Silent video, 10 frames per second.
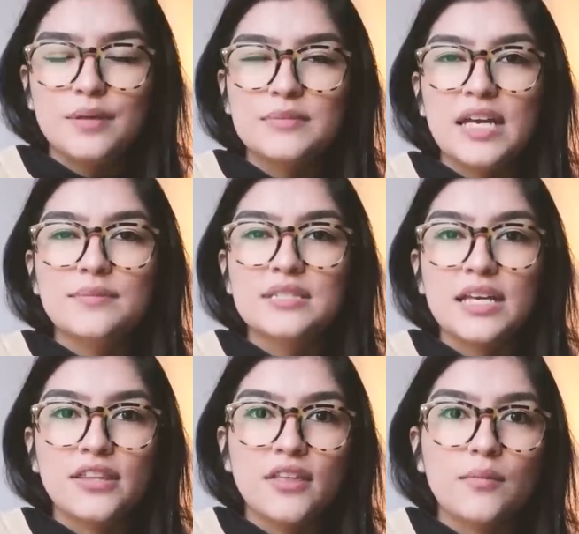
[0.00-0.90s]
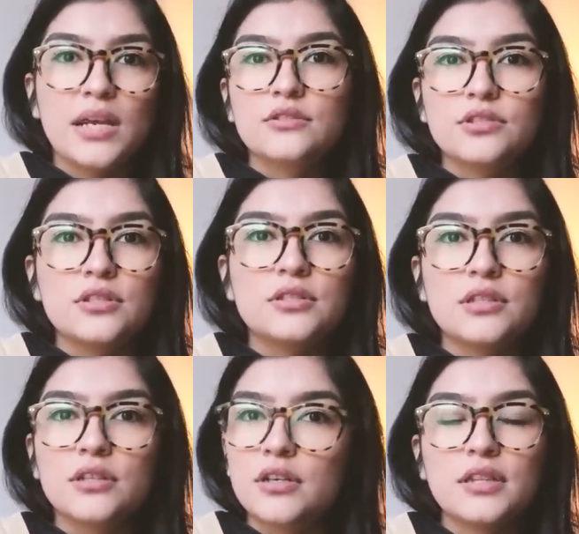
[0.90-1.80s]
Sometimes like thumbnails
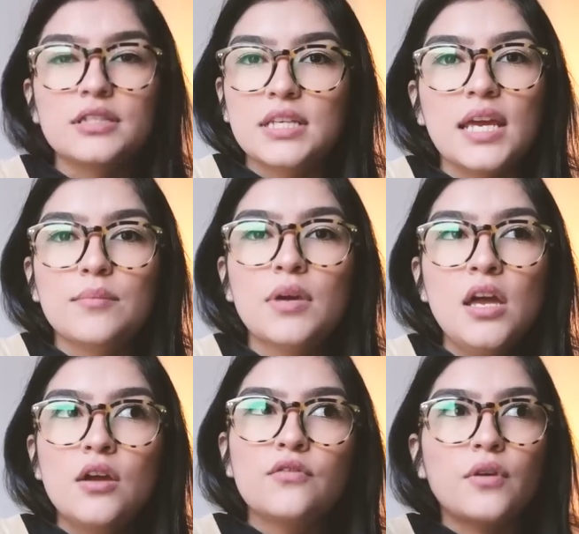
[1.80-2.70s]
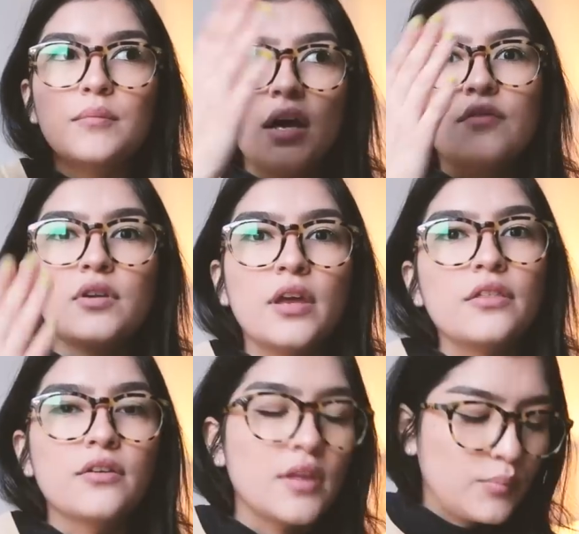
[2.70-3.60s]
just look the same from every
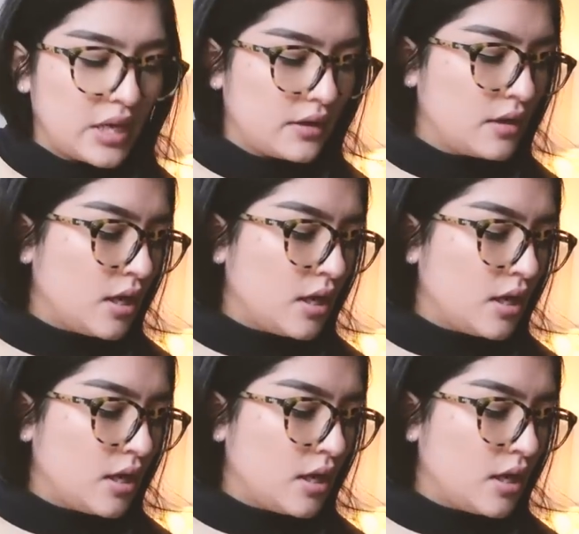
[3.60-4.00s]
other thumbnail.